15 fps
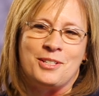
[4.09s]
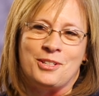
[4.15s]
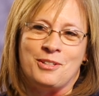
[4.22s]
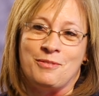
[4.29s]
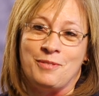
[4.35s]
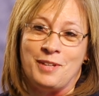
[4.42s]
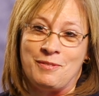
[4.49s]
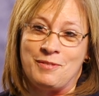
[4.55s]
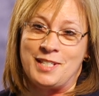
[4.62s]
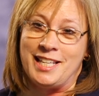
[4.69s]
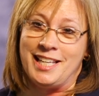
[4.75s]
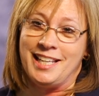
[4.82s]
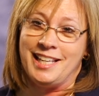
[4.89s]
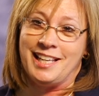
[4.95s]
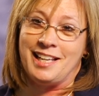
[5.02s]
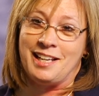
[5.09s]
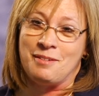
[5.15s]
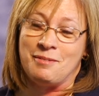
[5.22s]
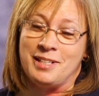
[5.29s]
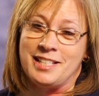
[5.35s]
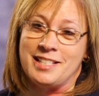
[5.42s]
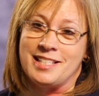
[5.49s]
turned 50 and I
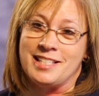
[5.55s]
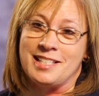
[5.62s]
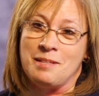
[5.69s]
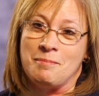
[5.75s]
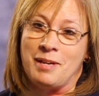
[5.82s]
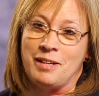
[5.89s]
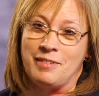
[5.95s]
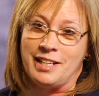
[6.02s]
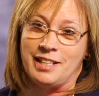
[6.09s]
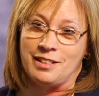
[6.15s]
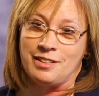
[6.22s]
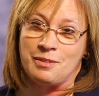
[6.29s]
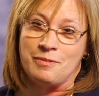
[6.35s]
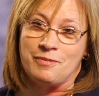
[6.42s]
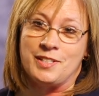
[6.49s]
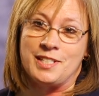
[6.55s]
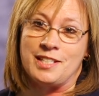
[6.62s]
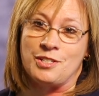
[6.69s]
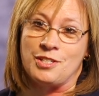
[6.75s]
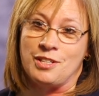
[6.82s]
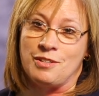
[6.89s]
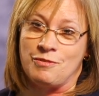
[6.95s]
went to see my regular
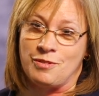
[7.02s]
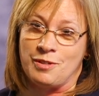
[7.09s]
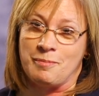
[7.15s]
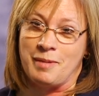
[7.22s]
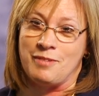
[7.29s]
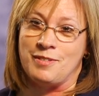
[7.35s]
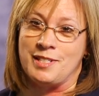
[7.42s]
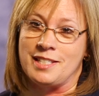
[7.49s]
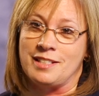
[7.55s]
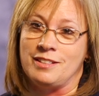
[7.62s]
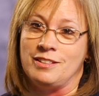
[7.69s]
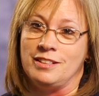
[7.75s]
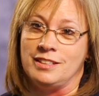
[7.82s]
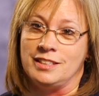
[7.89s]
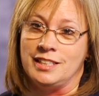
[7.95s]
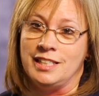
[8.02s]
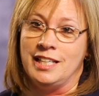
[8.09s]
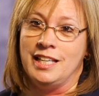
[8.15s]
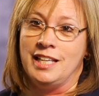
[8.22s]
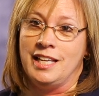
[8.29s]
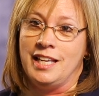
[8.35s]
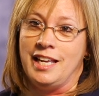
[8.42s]
physician for my physical.
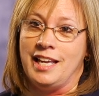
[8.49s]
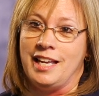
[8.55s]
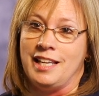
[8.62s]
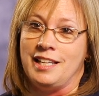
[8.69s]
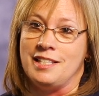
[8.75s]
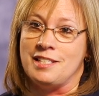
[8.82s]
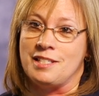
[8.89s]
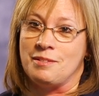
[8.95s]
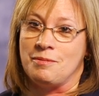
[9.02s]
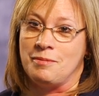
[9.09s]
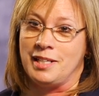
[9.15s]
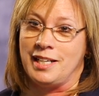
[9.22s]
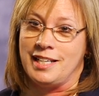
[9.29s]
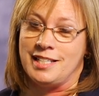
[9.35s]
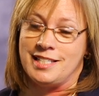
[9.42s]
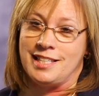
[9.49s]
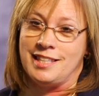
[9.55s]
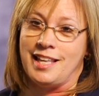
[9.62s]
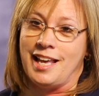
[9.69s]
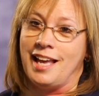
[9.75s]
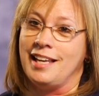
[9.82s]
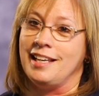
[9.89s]
And when I did
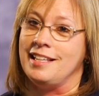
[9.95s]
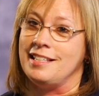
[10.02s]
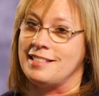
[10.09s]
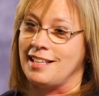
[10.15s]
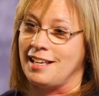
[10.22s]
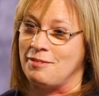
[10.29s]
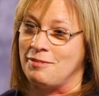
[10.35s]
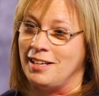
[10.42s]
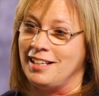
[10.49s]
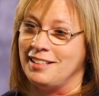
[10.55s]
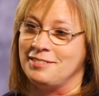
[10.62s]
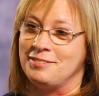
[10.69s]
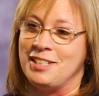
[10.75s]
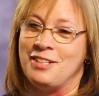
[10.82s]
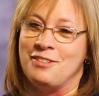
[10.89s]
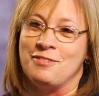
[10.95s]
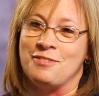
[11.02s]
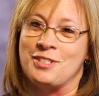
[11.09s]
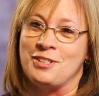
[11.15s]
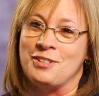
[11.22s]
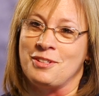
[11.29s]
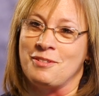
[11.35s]
that, he said, well, you've
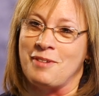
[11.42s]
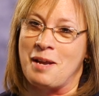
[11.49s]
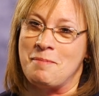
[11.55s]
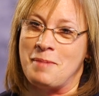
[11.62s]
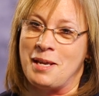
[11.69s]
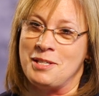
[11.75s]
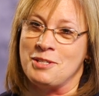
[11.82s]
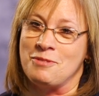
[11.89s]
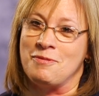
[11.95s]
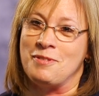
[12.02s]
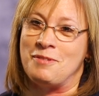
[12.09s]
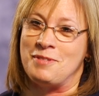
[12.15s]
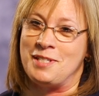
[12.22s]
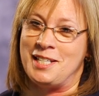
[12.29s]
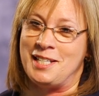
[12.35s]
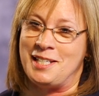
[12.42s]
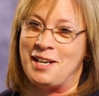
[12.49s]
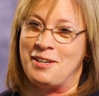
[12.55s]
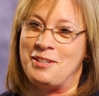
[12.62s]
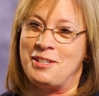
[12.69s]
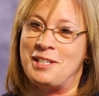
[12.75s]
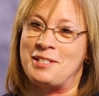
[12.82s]
turned the ripe age of 50 and
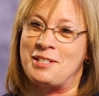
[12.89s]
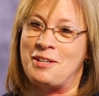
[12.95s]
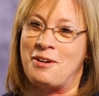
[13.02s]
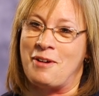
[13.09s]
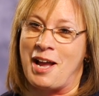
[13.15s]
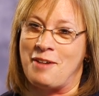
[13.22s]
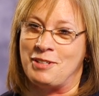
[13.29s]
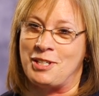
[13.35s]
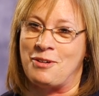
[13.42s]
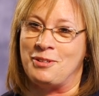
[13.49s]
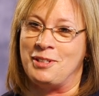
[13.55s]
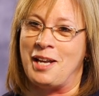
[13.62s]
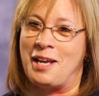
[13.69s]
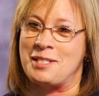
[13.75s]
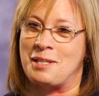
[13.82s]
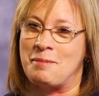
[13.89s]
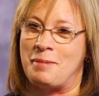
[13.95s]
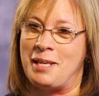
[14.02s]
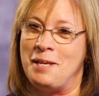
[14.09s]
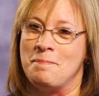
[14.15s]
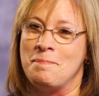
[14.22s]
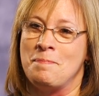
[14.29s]
now you get to go have a
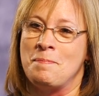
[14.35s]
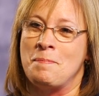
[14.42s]
colonoscopy.